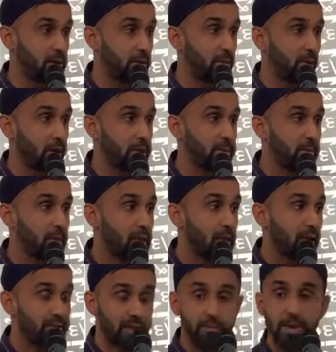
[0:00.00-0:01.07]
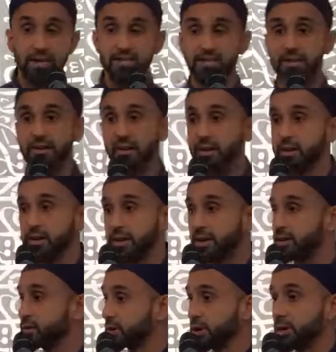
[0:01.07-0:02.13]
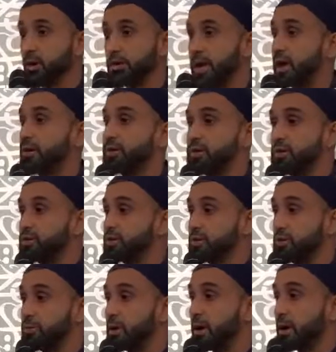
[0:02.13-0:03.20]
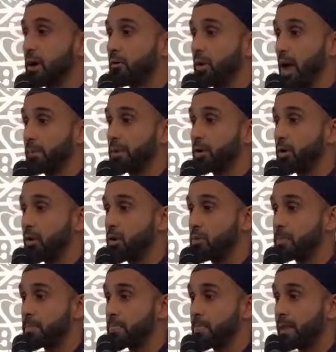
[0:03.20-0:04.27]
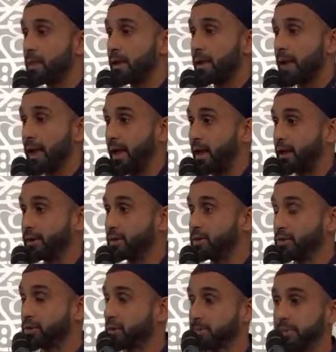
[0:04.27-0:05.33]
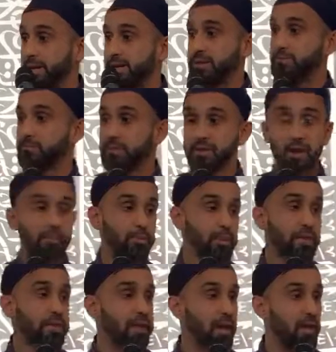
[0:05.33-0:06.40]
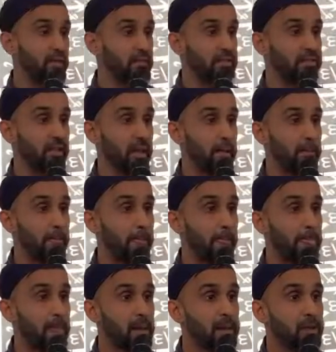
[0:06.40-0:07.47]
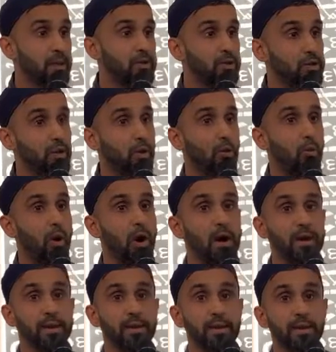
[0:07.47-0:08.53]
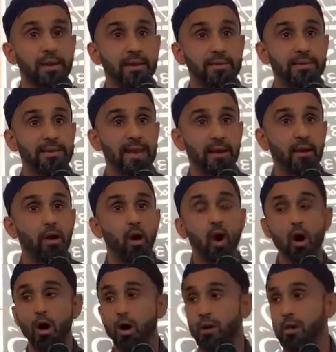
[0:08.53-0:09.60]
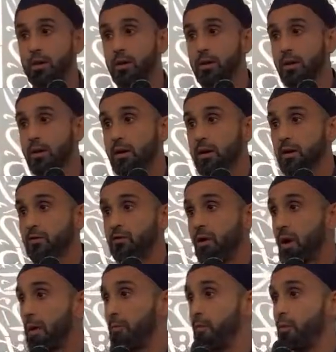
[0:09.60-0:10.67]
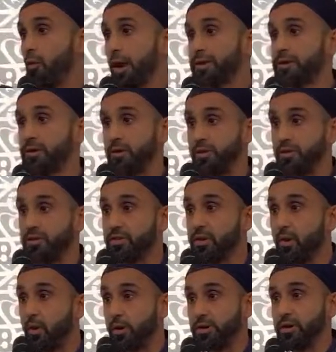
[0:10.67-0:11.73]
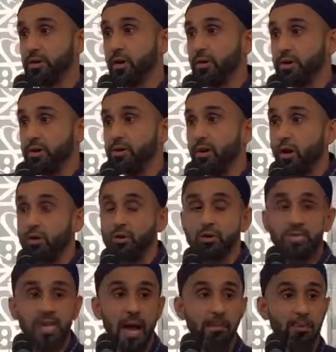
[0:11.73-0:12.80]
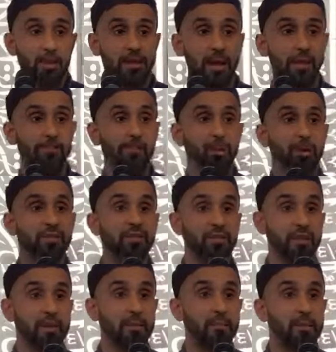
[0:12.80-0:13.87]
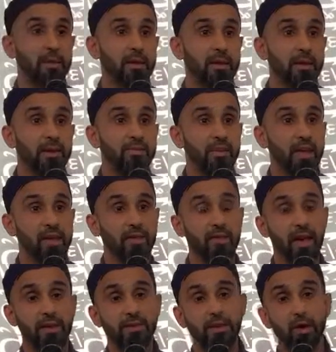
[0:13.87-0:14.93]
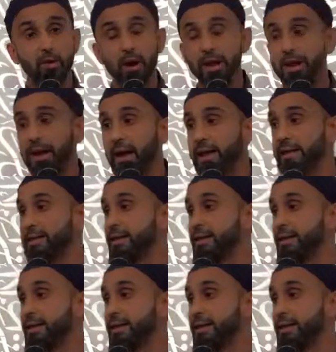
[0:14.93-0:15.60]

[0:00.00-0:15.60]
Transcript: right? As I mentioned earlier, you can go down a YouTube rabbit hole and you can be completely out of Islam. You don't want to get a call from Rutgers or your local chaplain at Princeton saying that, you know what, I